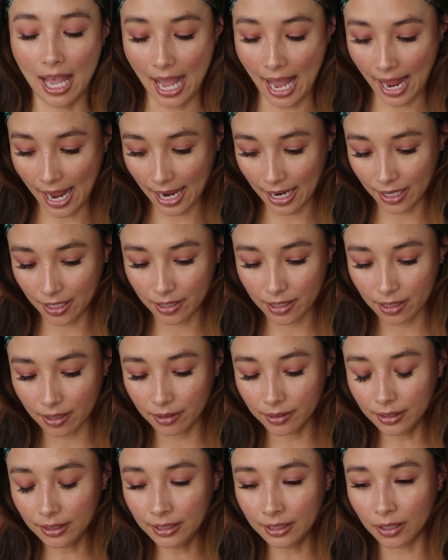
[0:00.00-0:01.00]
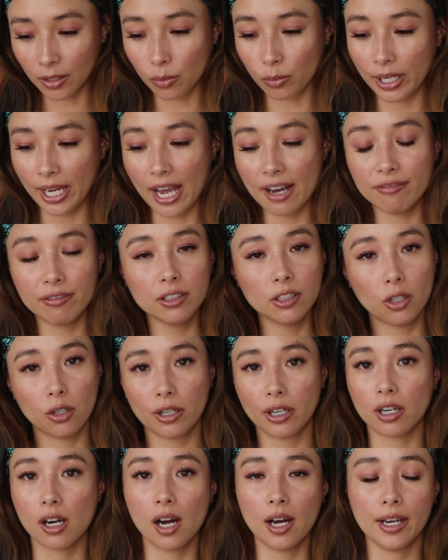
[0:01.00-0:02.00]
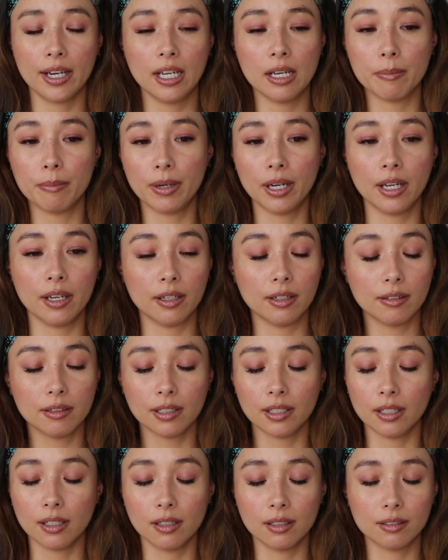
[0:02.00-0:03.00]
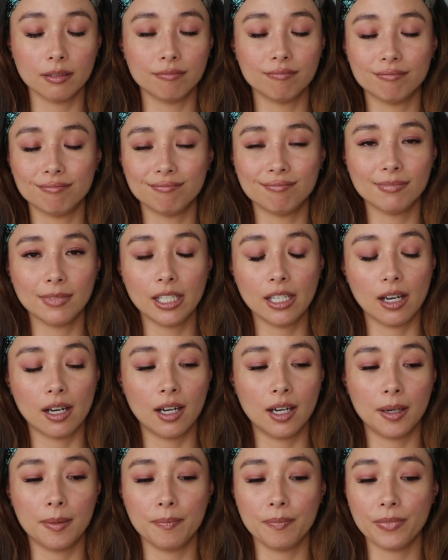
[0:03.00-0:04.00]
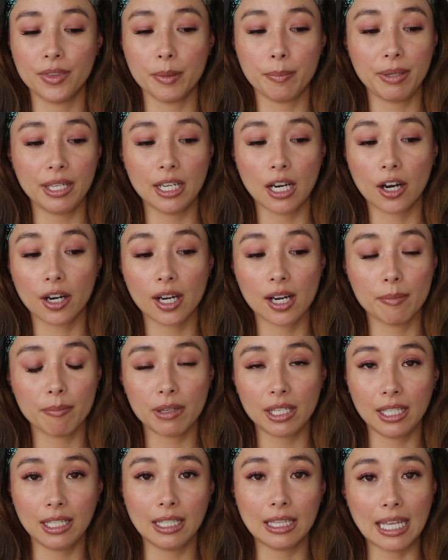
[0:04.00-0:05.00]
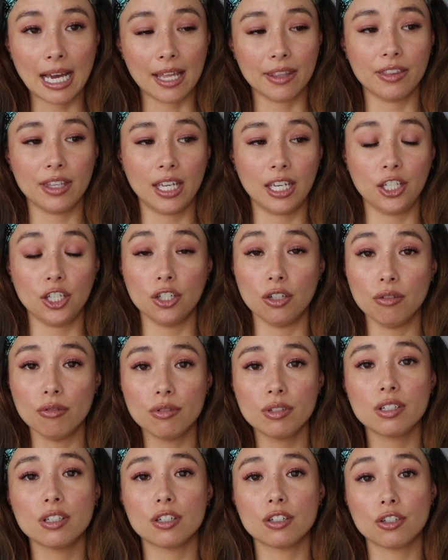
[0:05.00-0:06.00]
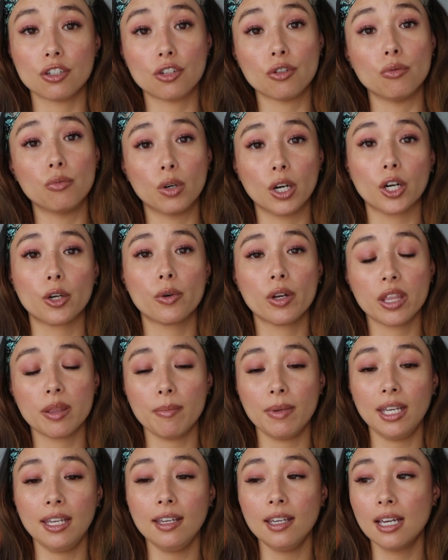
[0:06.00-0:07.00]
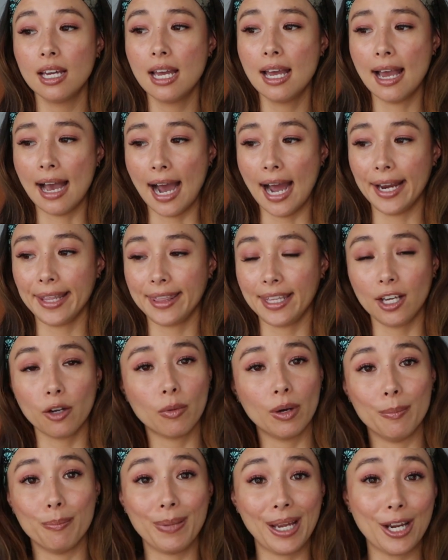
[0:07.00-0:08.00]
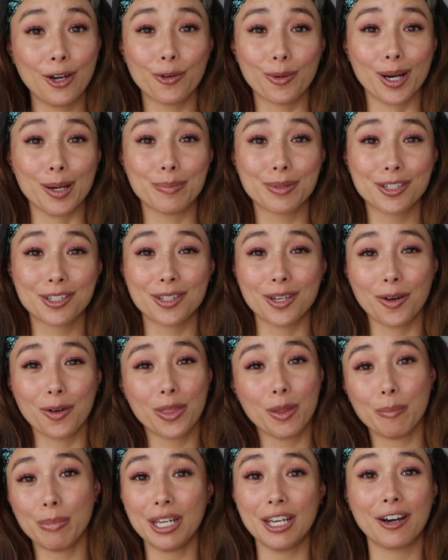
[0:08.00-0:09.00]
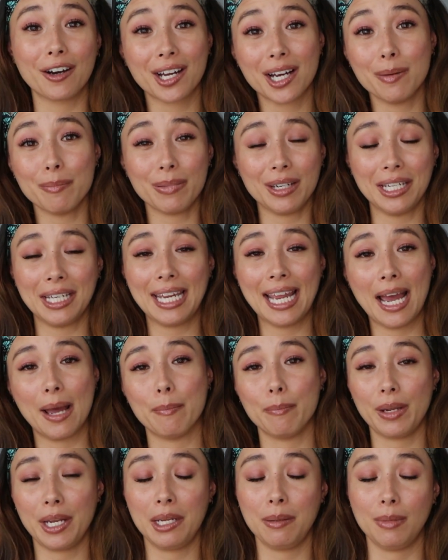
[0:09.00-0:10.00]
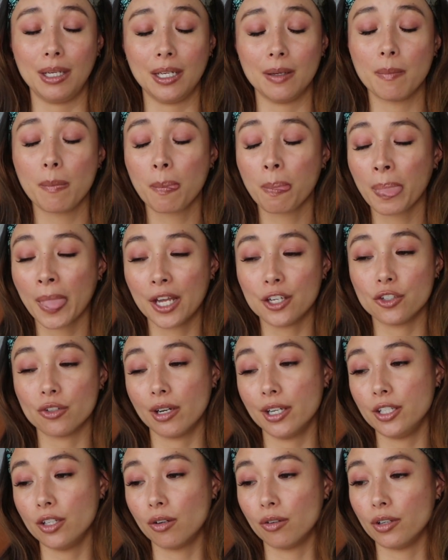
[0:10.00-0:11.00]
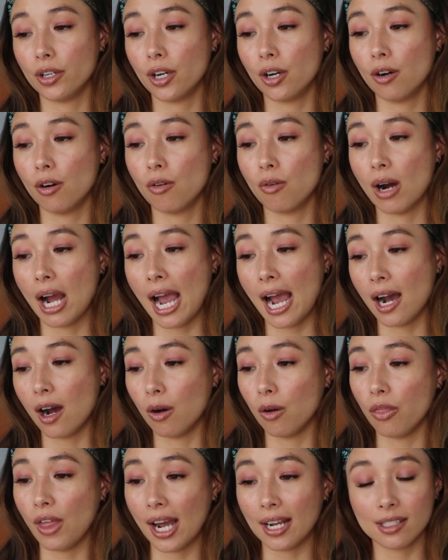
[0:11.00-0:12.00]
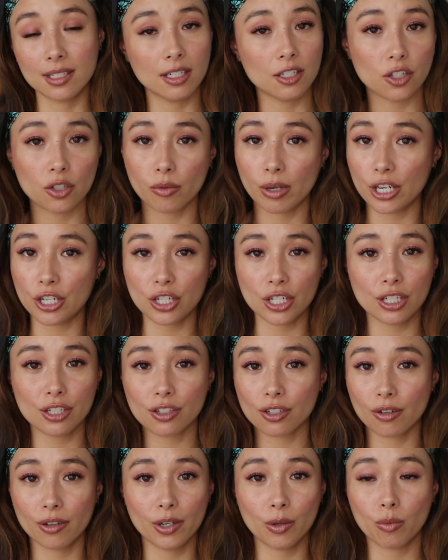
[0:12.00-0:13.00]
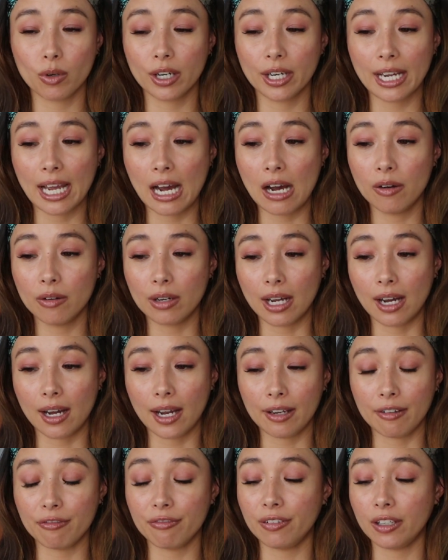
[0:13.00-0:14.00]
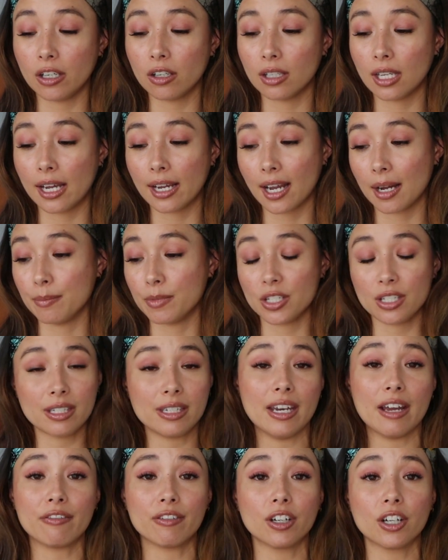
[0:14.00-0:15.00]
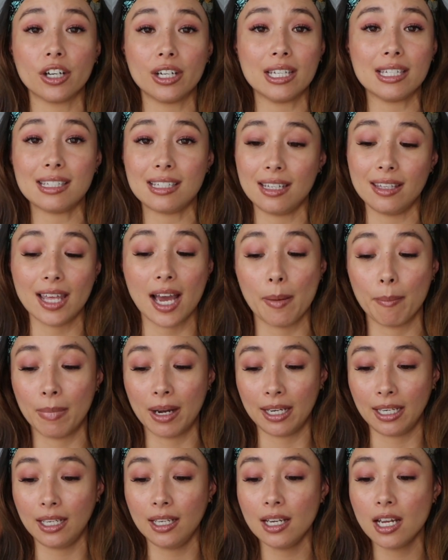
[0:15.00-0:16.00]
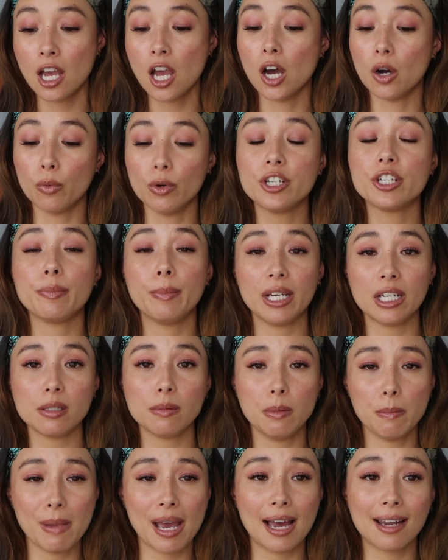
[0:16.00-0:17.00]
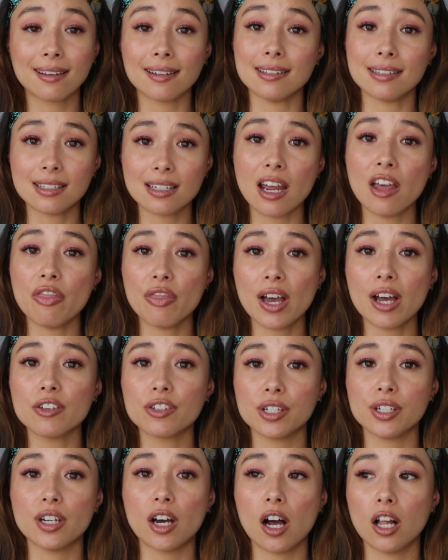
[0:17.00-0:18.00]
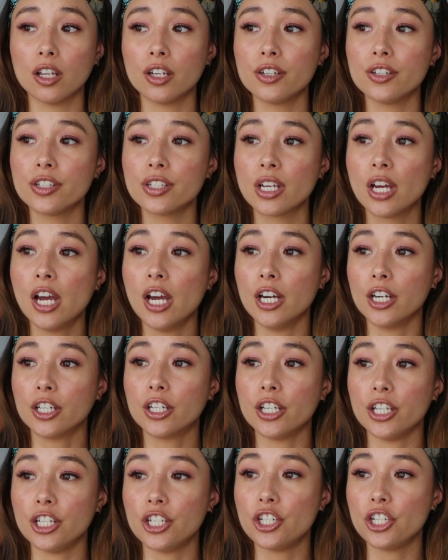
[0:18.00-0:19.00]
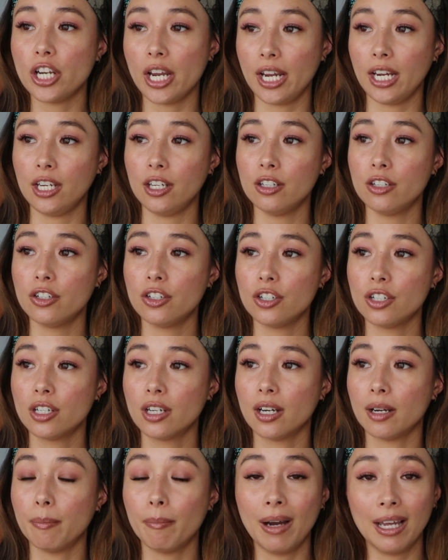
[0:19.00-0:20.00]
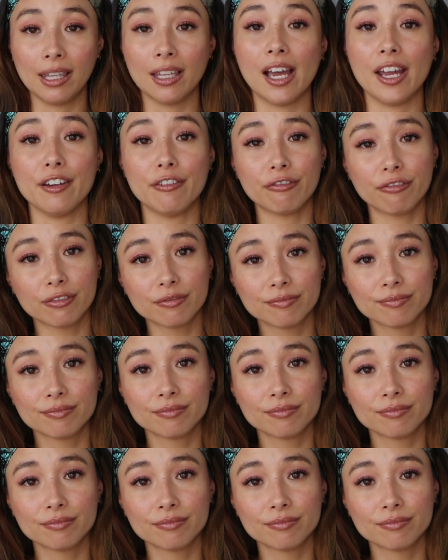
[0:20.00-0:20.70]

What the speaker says: And we have a lawyer on it, but the PR company that they used to work with me, I think, went bankrupt. So the PR company can't pay me. So I don't know how that situation's going to work out. I feel like I'm just never going to see that money, which makes me mad because $10,000 could change my life.